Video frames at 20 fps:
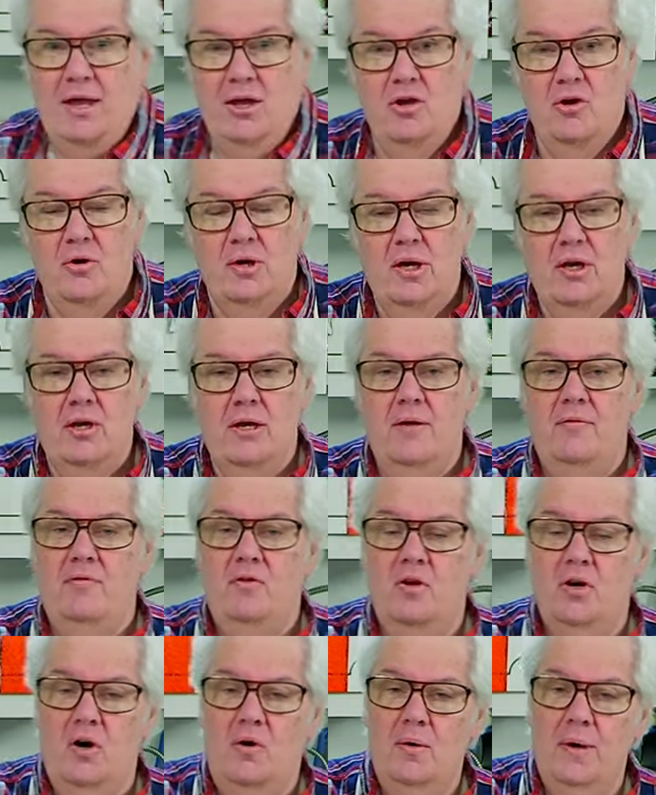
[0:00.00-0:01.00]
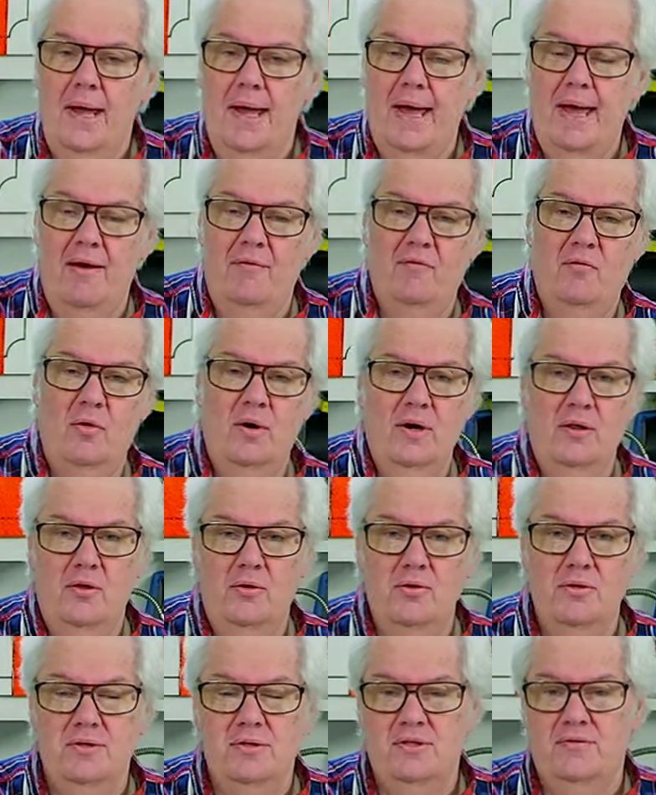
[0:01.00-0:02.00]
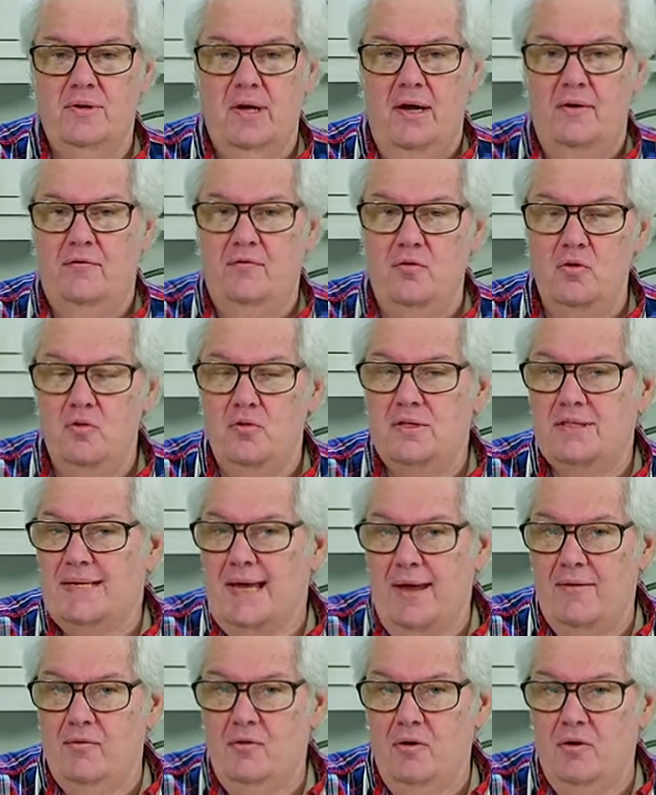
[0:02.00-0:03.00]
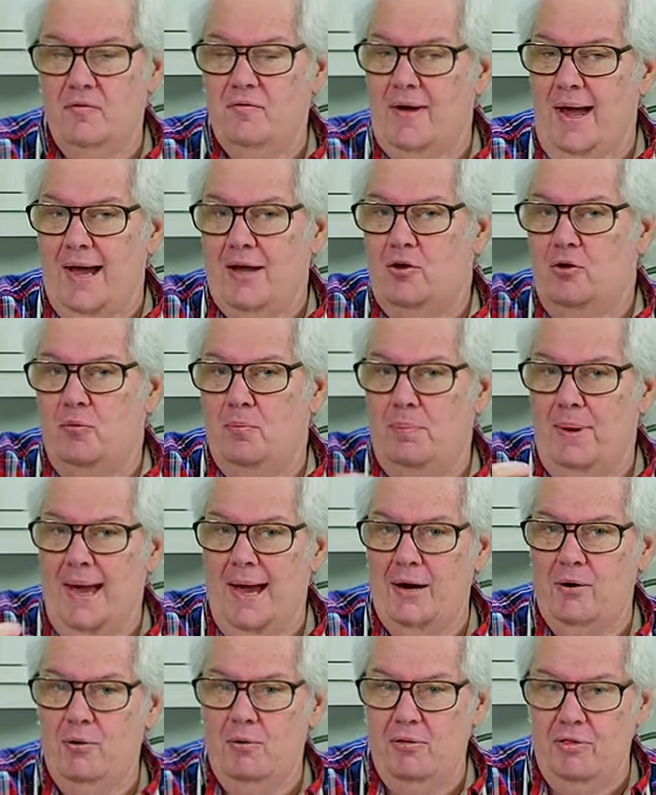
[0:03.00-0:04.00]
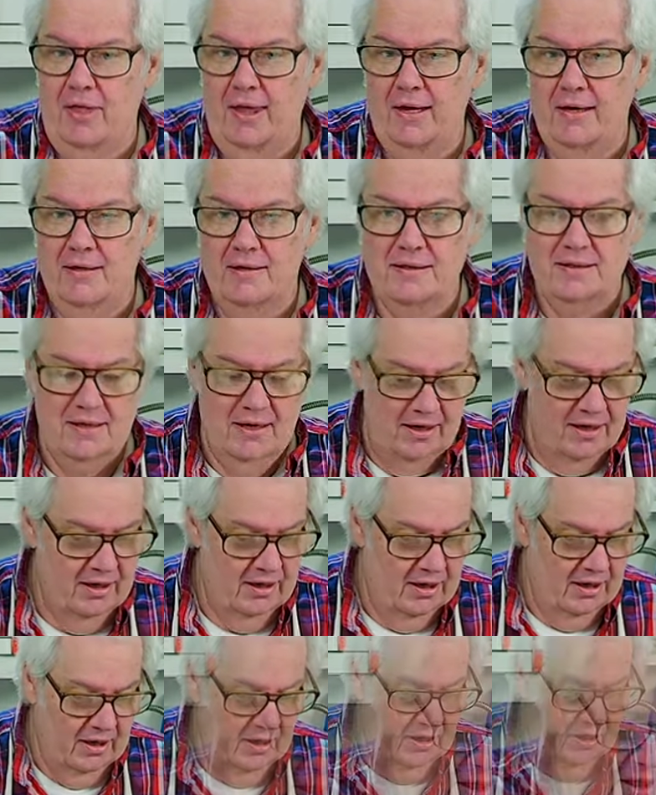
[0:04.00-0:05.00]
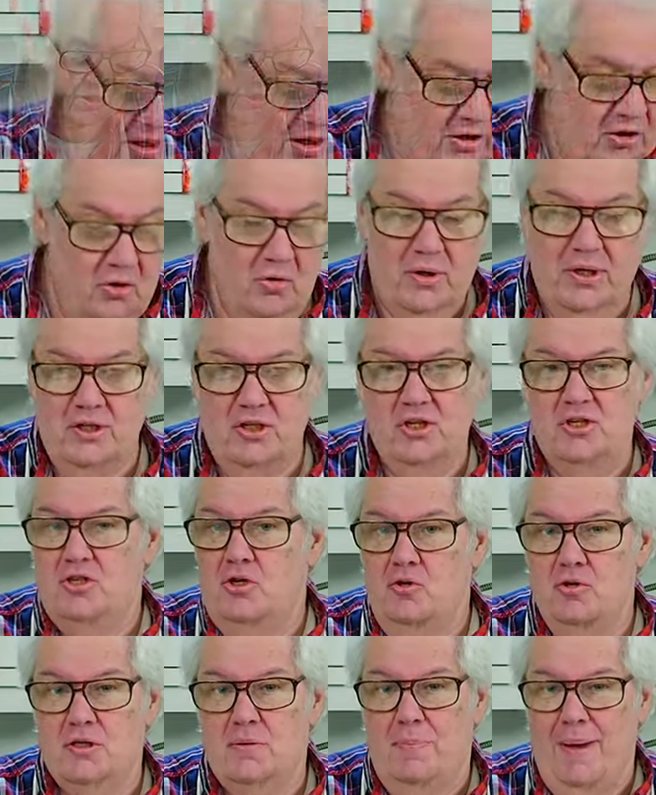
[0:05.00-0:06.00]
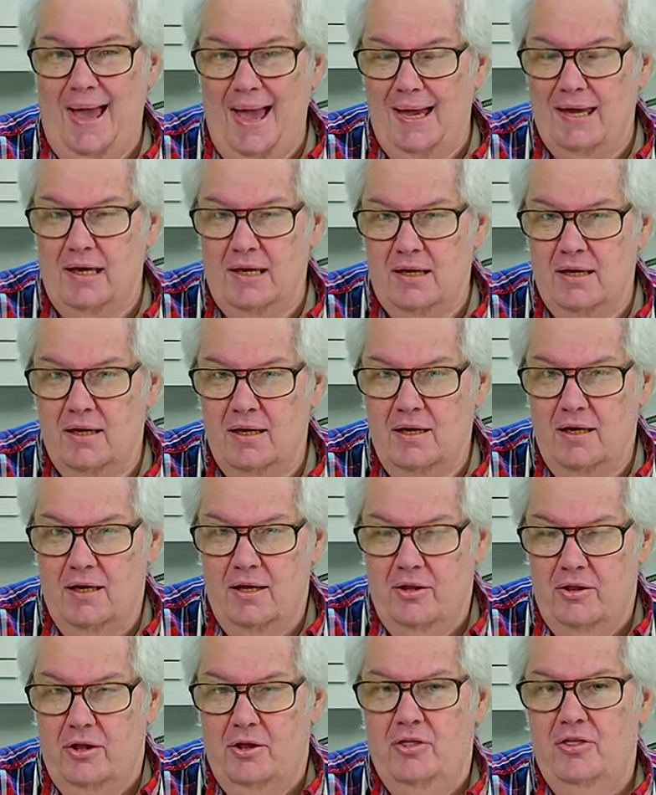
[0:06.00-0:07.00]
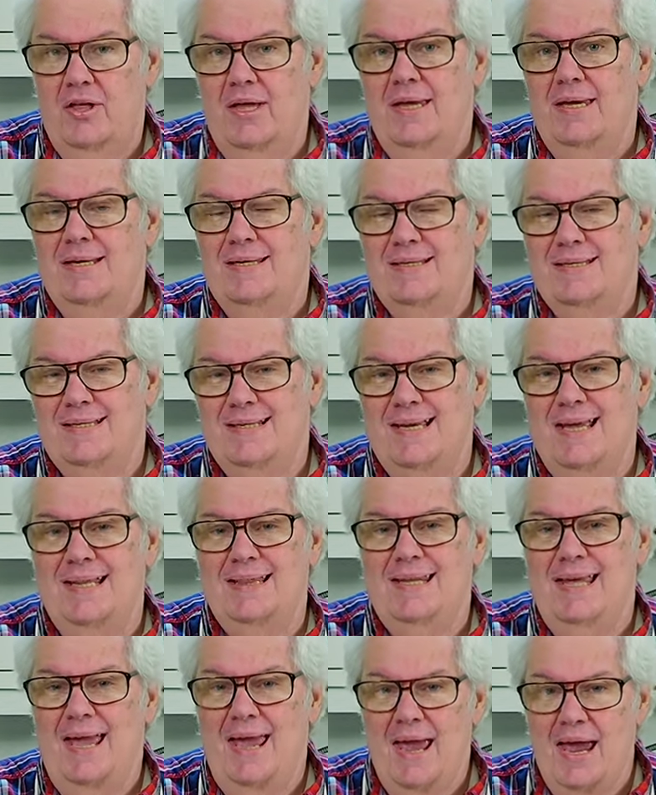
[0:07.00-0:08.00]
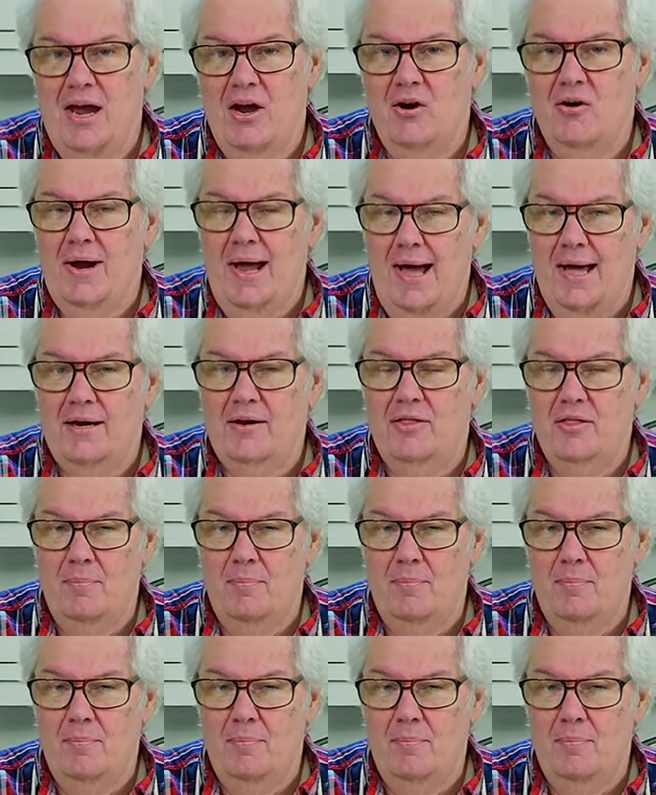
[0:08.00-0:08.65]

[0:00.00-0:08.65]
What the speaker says: You can, if you don't have one of those food saver vacuum packer things, you could just use a baggie. The thing is to get the air out of the